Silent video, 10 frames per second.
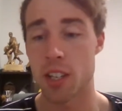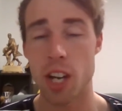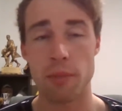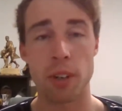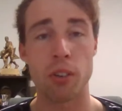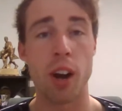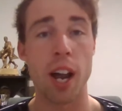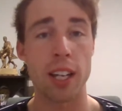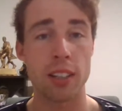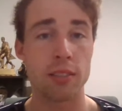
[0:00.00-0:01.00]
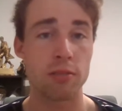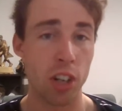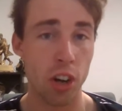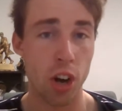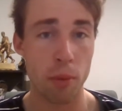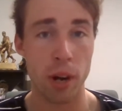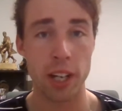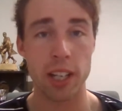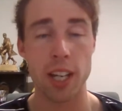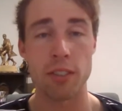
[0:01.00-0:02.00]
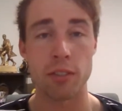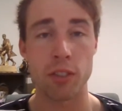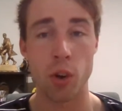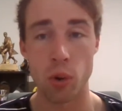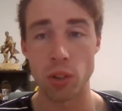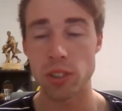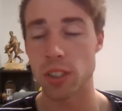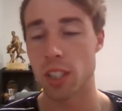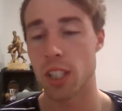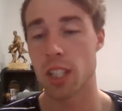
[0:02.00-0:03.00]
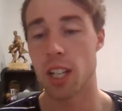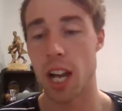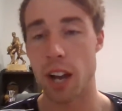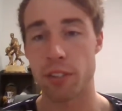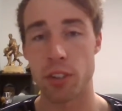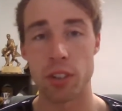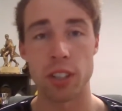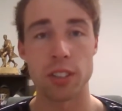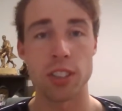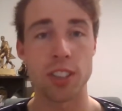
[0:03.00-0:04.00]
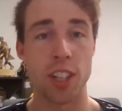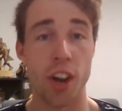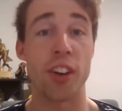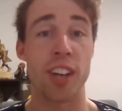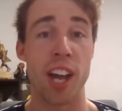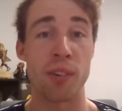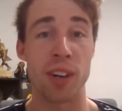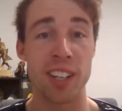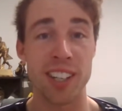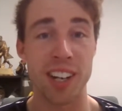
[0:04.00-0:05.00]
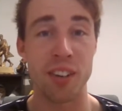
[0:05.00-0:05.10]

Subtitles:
Jack McRae got a high break even, of course, after just an okay week.